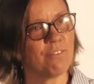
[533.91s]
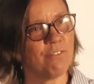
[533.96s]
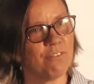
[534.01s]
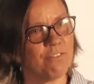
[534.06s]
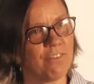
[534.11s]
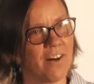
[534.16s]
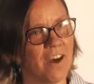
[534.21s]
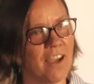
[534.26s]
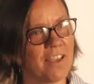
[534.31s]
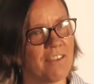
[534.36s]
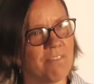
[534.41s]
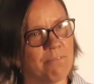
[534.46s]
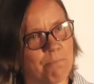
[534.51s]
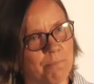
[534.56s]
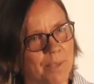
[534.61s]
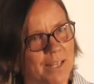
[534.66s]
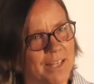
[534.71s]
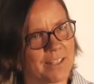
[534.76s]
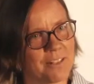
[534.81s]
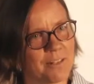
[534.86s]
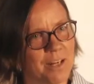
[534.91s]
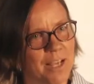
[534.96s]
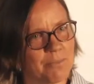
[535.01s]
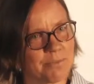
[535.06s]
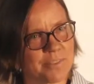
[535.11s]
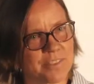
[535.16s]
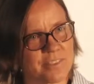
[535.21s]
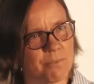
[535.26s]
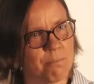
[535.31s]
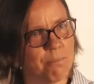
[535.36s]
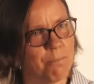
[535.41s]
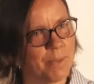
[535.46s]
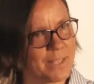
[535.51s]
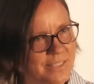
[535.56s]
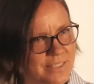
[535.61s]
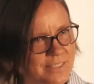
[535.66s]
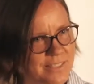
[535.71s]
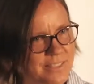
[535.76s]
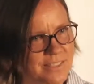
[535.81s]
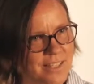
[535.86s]
5 milligrams of
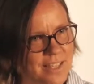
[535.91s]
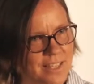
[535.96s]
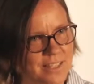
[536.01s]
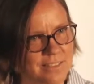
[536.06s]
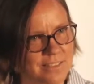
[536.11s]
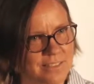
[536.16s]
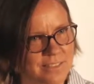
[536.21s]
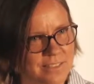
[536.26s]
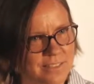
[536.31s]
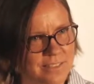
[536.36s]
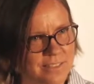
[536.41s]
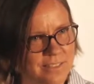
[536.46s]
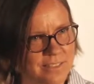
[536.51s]
pesticides.